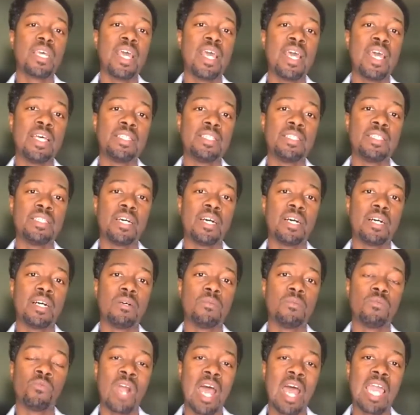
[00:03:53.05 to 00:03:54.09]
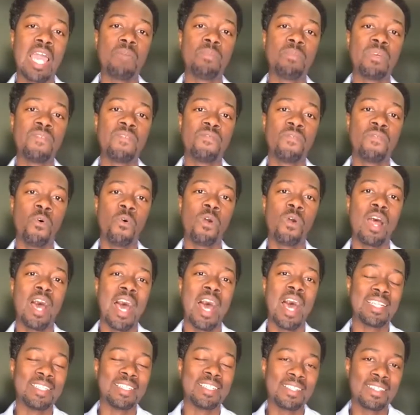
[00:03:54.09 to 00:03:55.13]
And uh, right before I
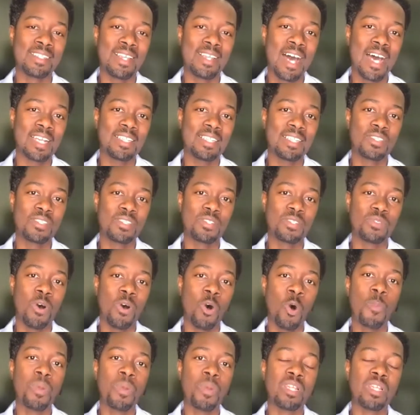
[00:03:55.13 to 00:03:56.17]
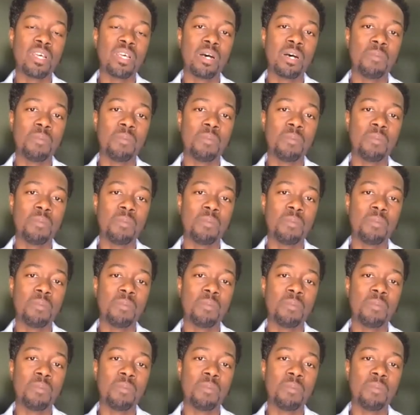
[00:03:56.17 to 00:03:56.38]
decided to open it up,